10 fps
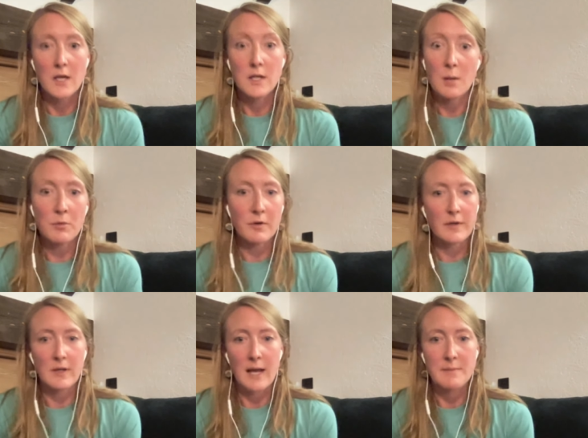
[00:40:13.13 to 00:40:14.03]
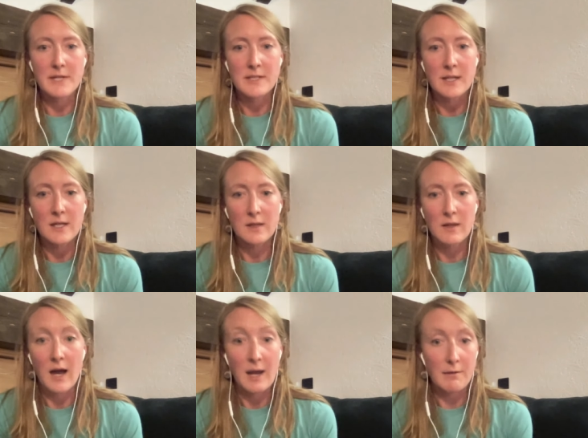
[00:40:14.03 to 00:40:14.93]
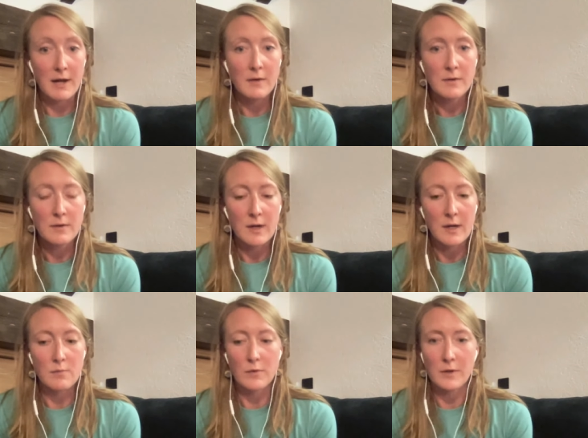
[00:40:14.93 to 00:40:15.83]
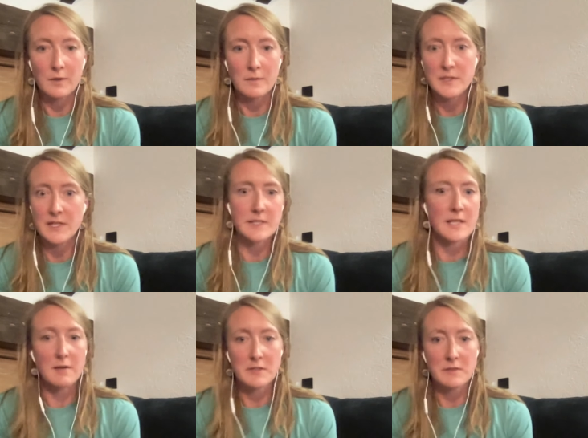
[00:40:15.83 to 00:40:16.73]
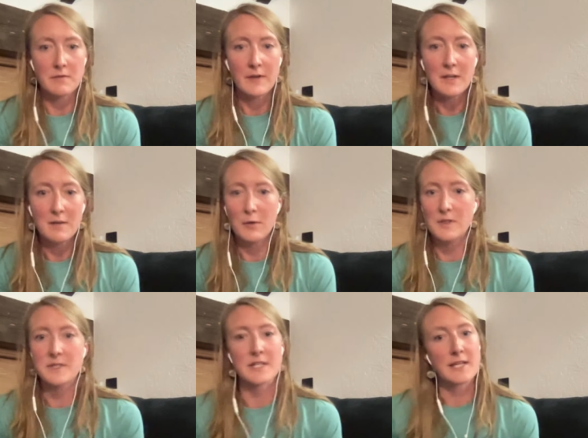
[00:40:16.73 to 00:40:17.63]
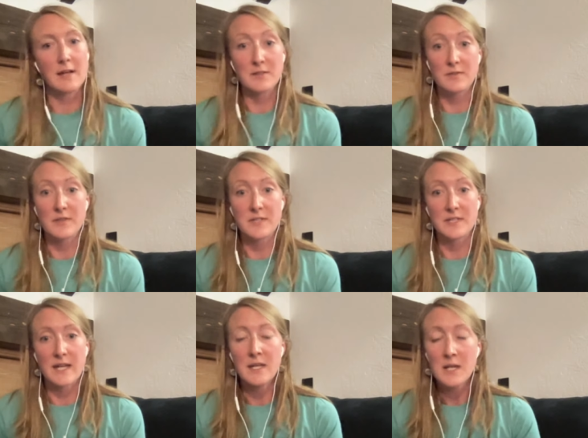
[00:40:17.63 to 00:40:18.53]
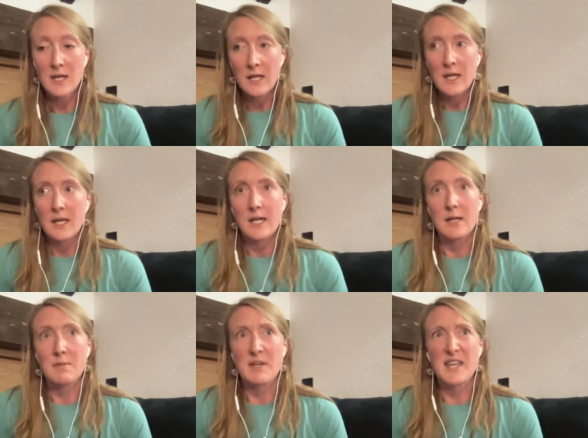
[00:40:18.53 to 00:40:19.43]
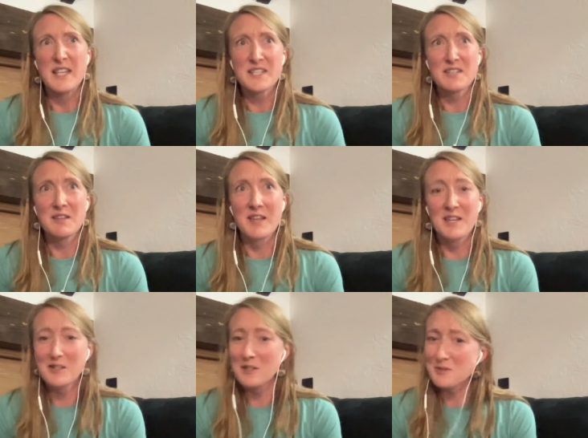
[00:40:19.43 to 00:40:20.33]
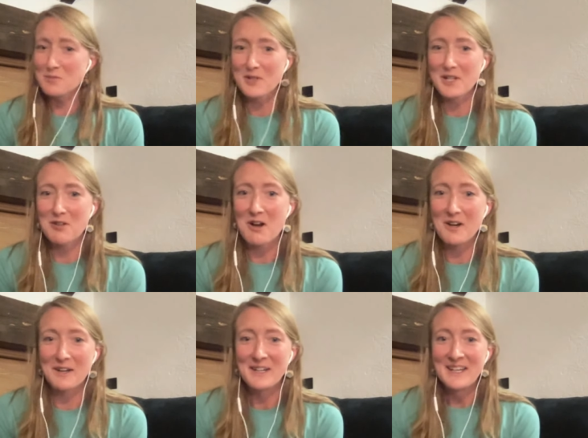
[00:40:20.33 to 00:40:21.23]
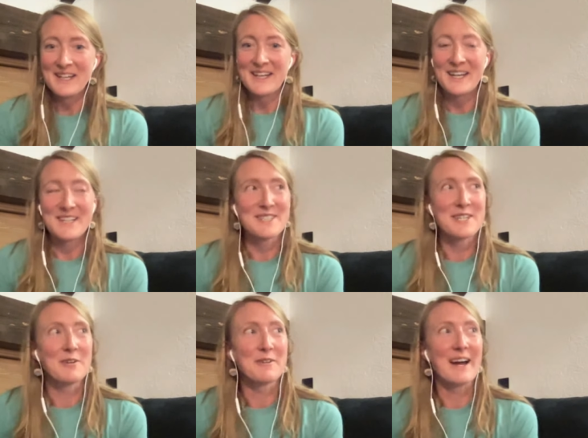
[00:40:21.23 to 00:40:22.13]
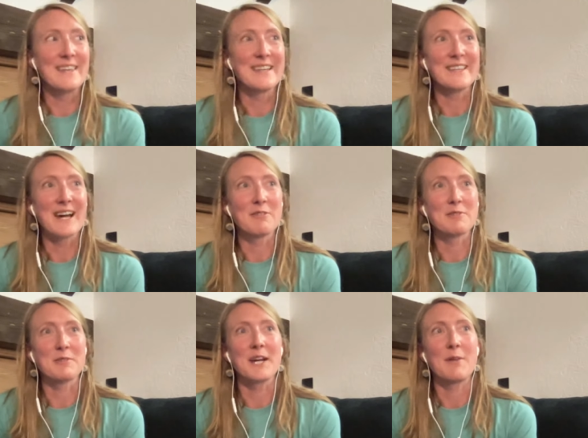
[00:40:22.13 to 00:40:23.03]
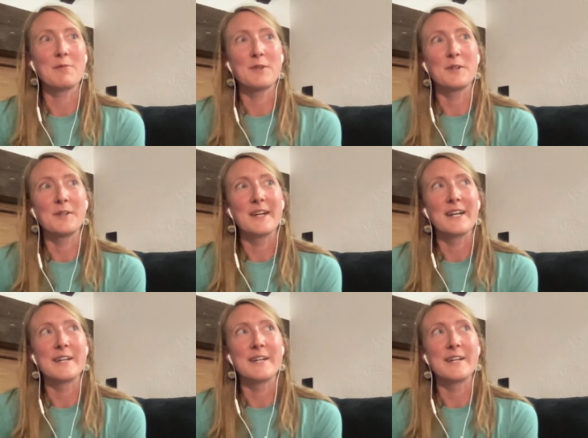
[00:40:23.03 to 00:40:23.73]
a number of the climbs I did on the high route, were 6,000 feet or 6,000 foot descent. And that's pretty long. And so I think that was really helpful.